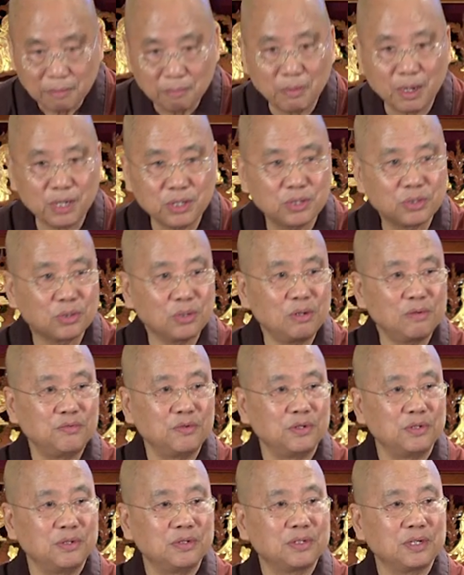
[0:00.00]
My
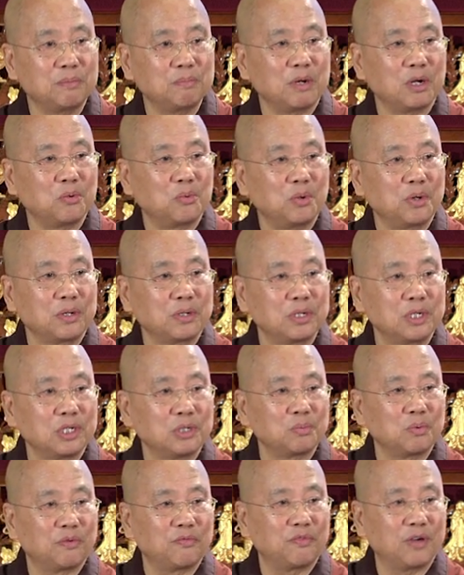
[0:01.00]
servants and my
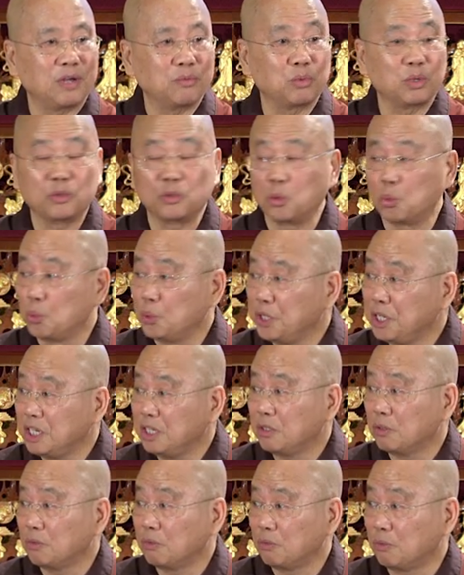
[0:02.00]
workers were fed with
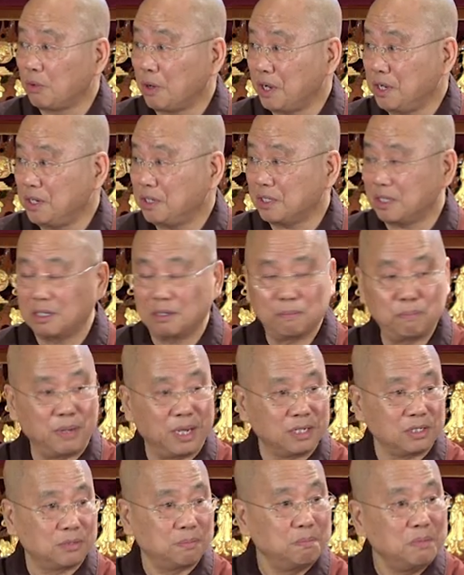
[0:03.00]
wheat, rice, and the
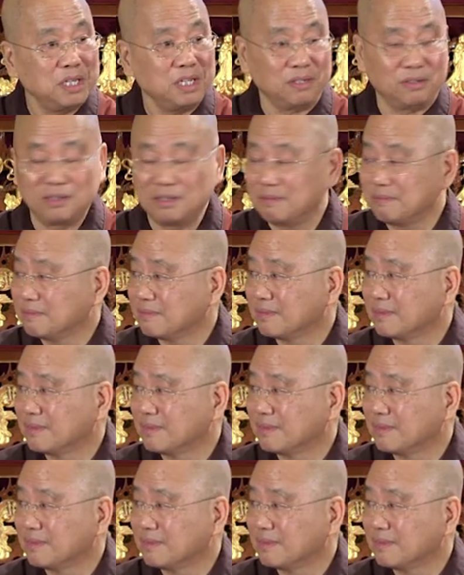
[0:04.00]
best meat.